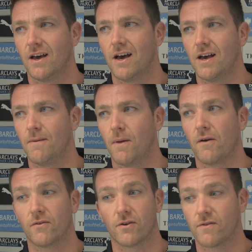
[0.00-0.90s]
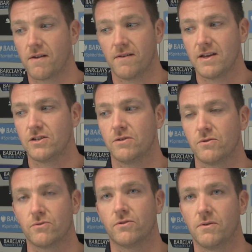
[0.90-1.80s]
I've got great
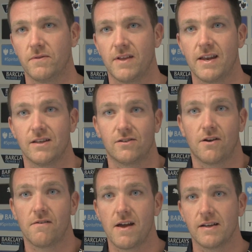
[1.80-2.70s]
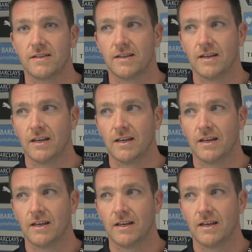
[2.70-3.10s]
relationships also with Dennis direct,